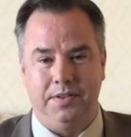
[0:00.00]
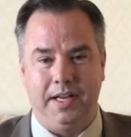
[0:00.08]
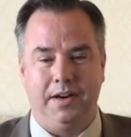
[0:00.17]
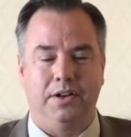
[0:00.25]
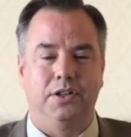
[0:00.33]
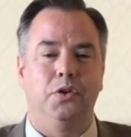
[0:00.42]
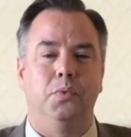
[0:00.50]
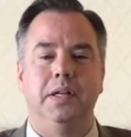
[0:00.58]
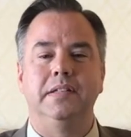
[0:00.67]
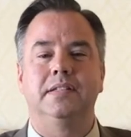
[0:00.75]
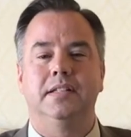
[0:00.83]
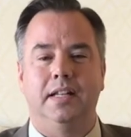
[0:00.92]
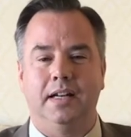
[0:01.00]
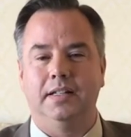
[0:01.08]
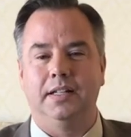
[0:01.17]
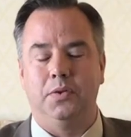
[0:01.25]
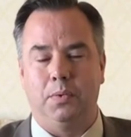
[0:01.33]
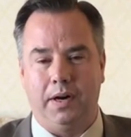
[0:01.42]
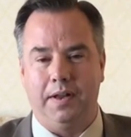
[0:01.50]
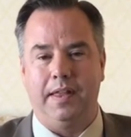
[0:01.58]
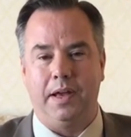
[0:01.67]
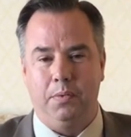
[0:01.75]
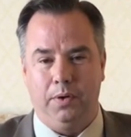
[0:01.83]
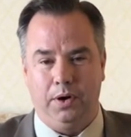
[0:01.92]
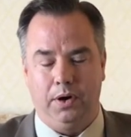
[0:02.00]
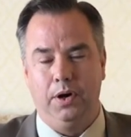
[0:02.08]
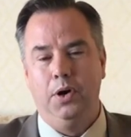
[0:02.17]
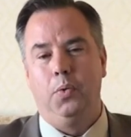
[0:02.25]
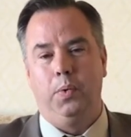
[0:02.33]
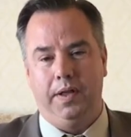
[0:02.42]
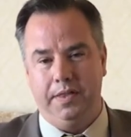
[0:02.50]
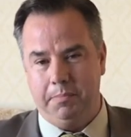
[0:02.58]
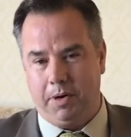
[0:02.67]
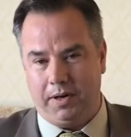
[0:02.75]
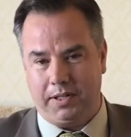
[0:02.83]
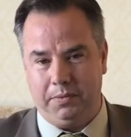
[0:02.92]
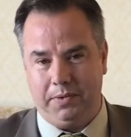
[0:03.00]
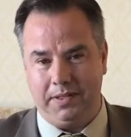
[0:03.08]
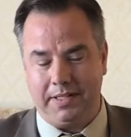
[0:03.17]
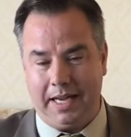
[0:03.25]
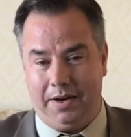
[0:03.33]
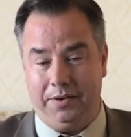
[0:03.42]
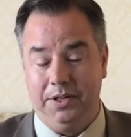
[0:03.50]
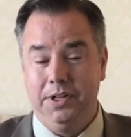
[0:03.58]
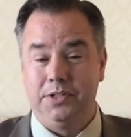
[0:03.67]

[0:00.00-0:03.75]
They are coincidentally where they were when the market went down.